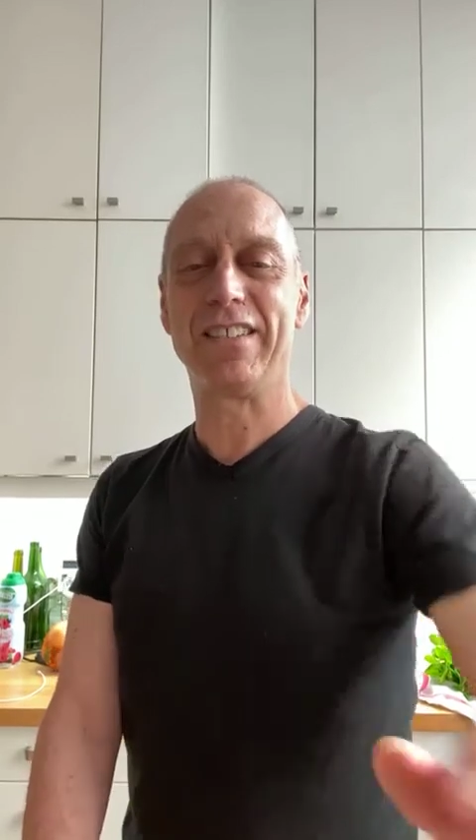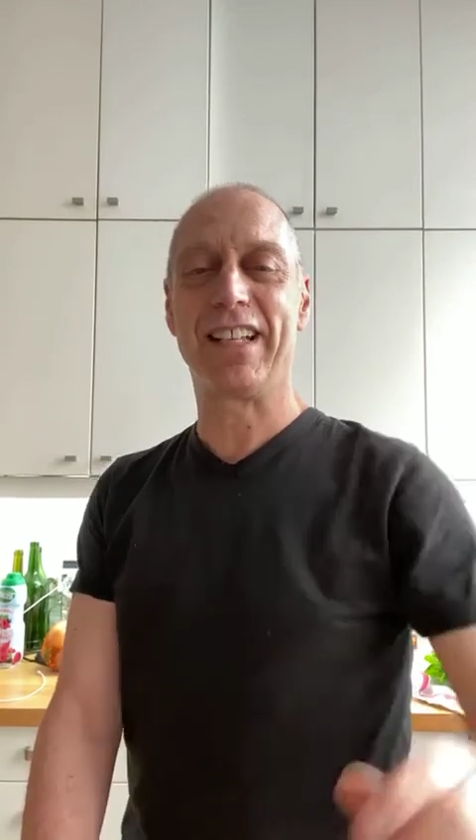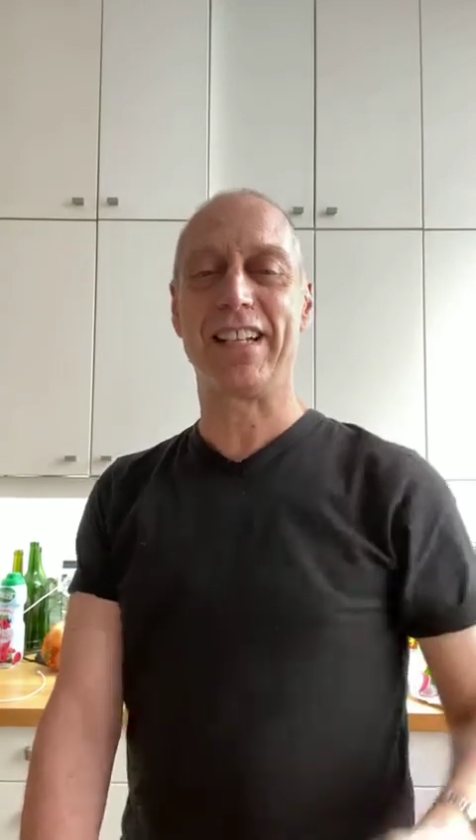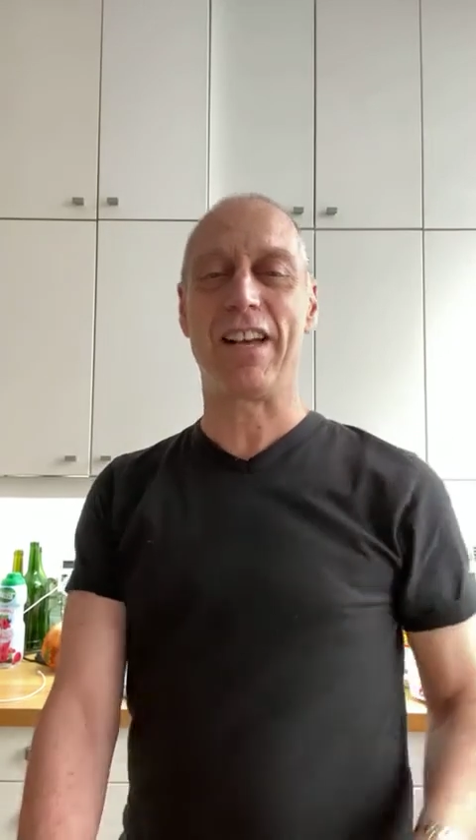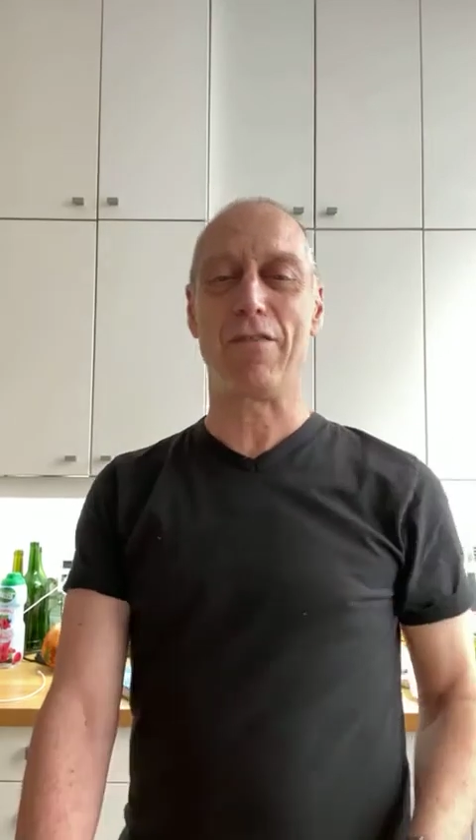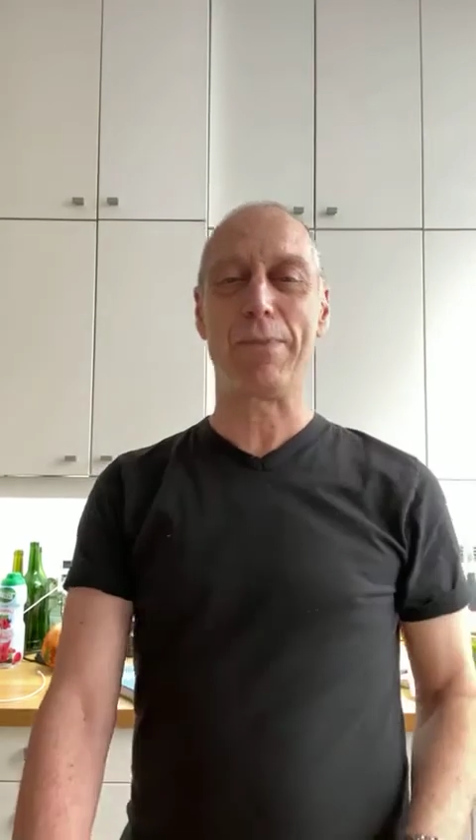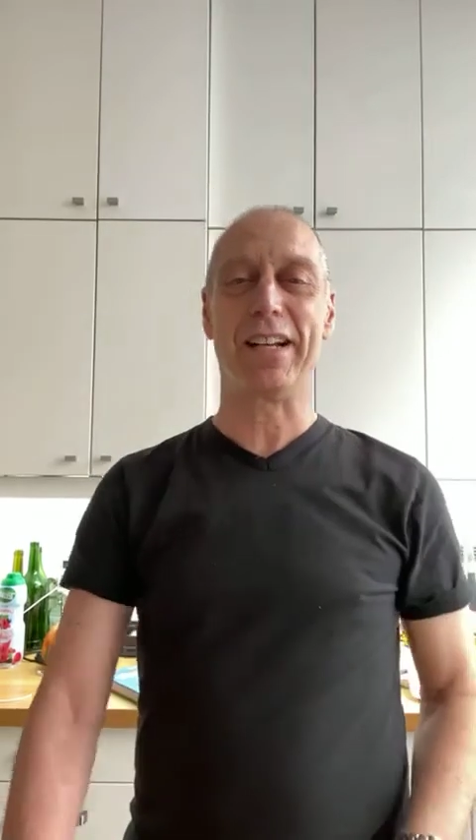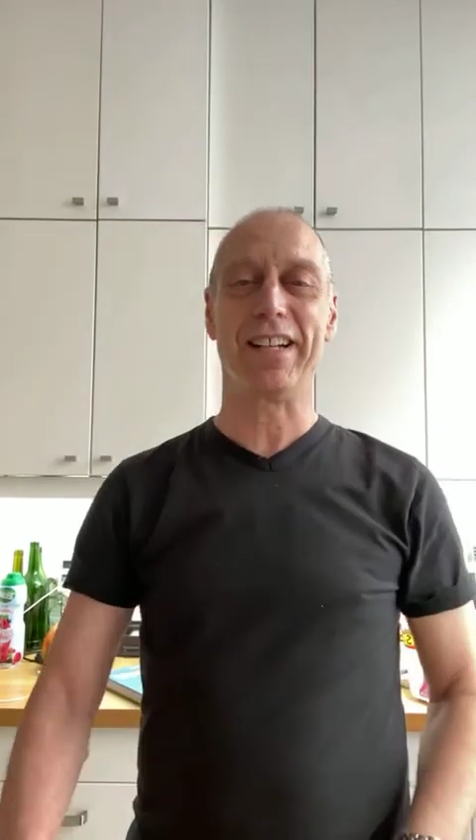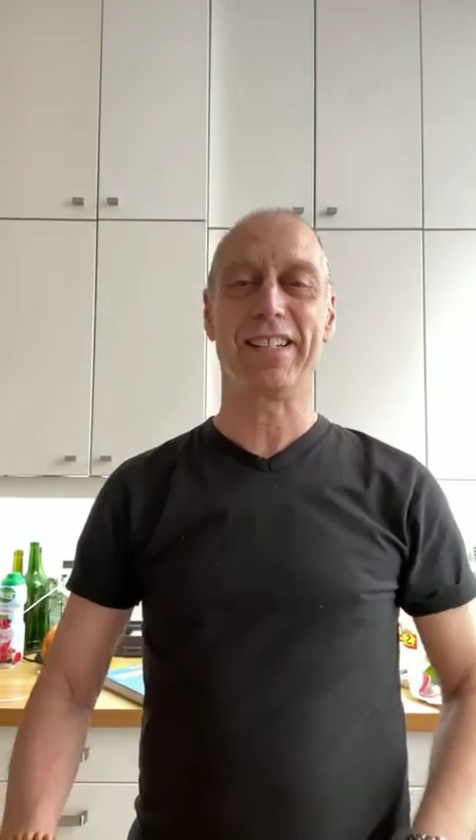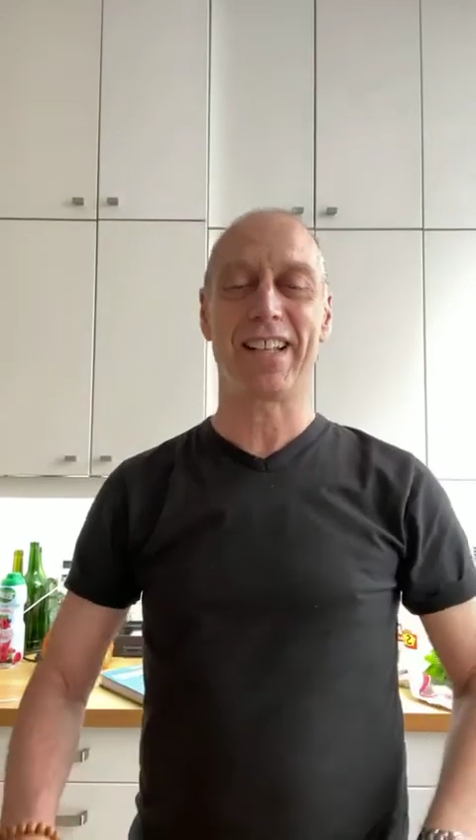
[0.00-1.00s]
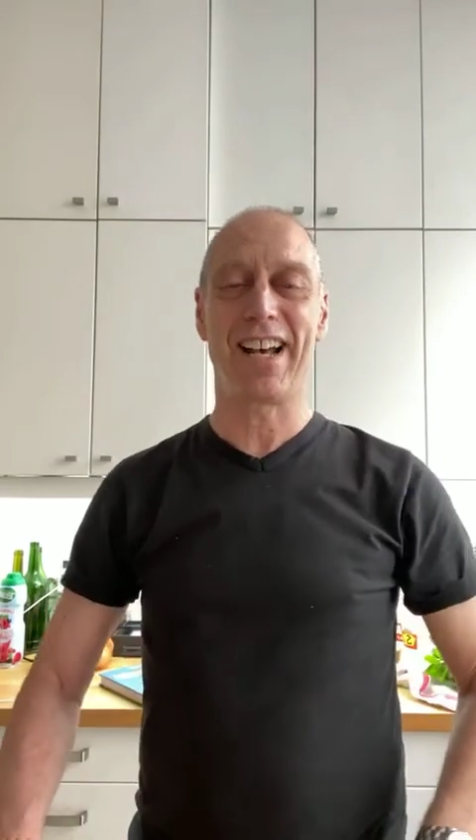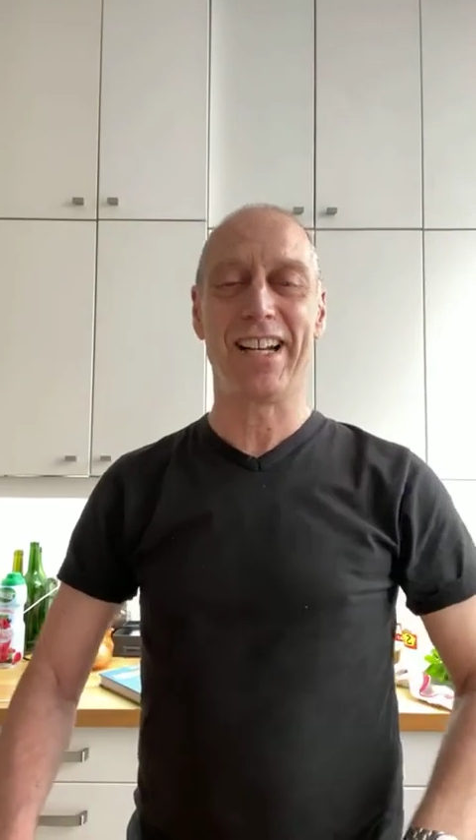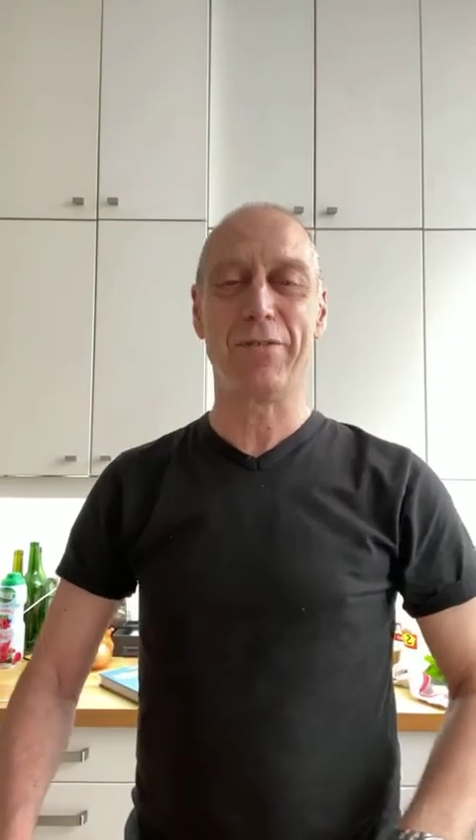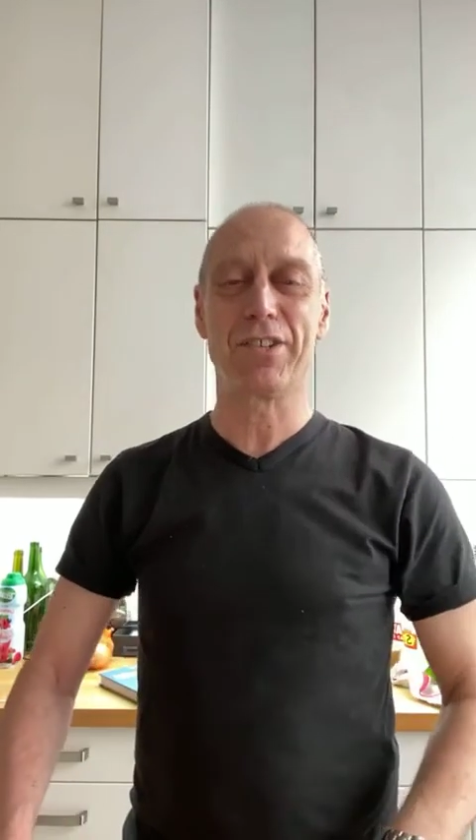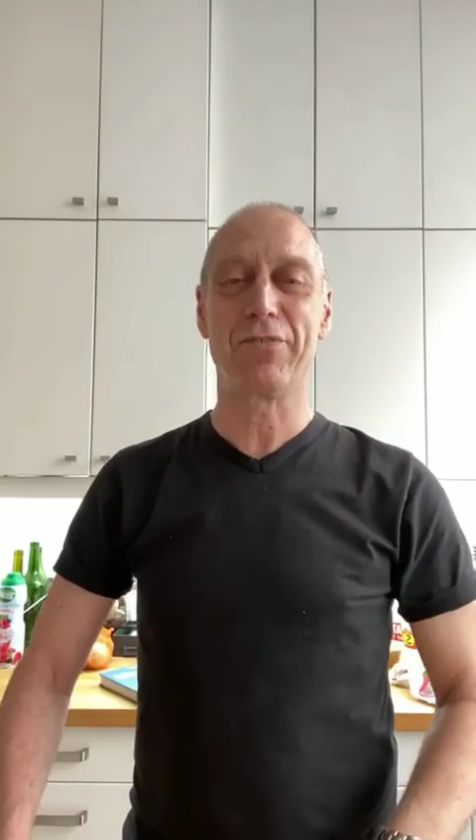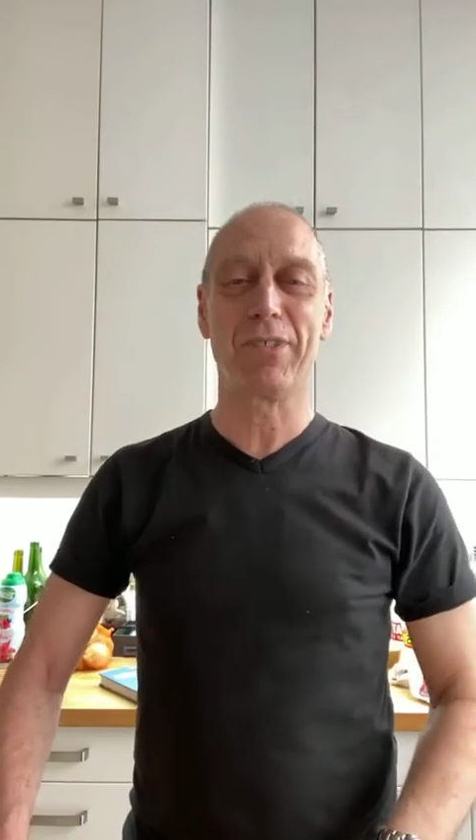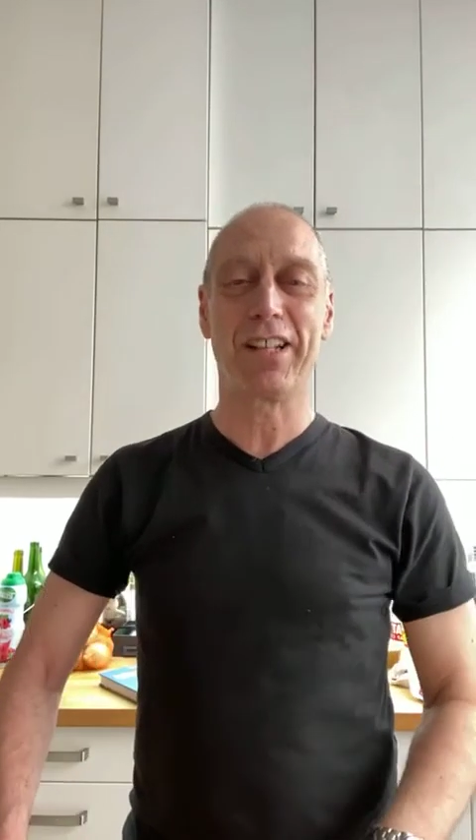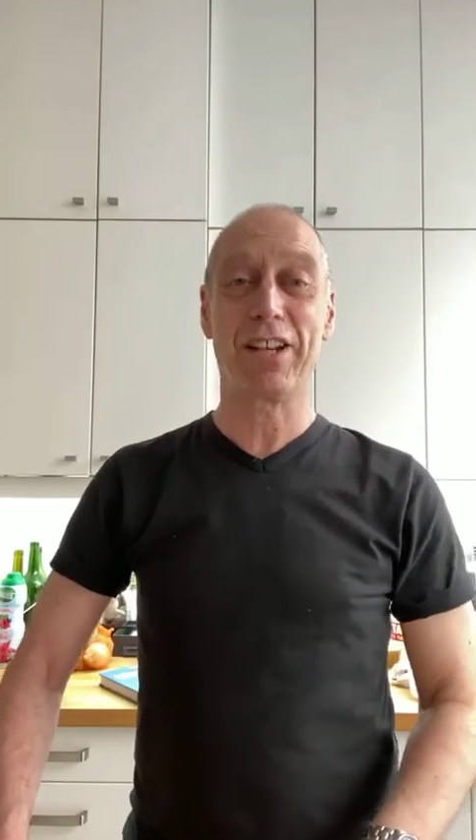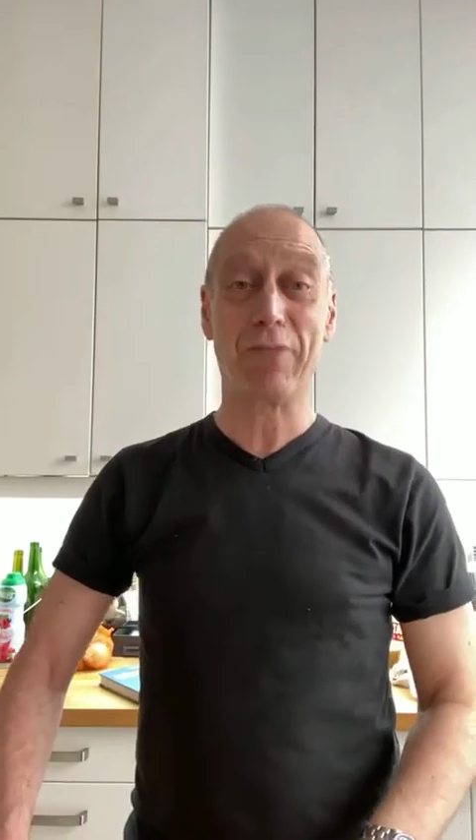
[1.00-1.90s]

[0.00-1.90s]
and then everybody decided it was a really